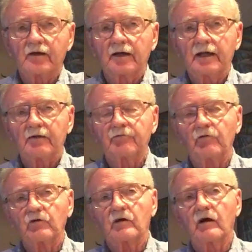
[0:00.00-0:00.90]
I had a
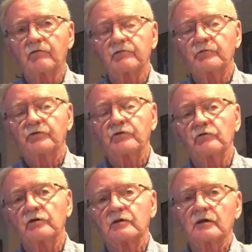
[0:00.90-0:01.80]
phone call from a
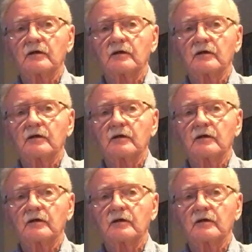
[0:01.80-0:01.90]
student